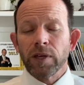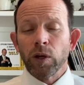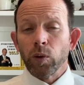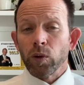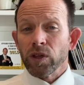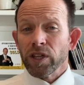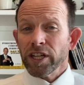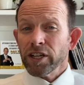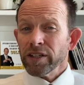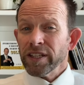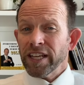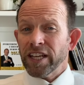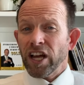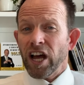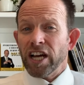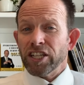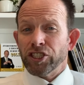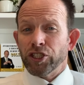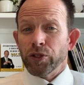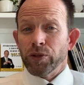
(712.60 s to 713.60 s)
It will literally
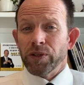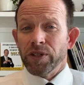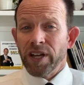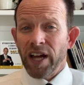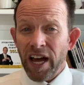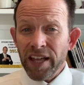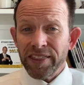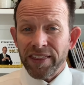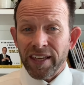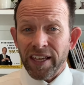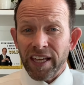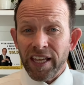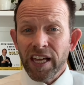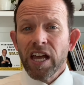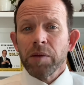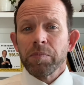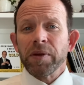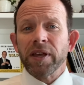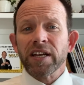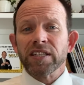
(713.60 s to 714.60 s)
cost you nothing
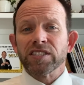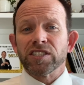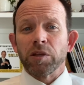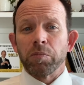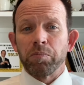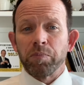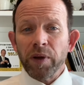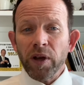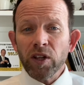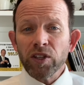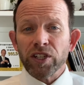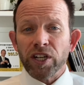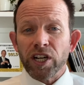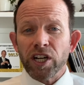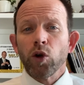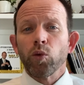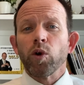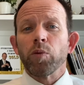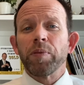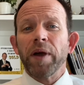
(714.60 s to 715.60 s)
because the builder
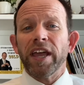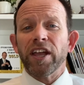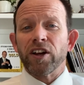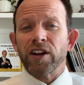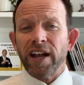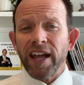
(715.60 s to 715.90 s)
will pay your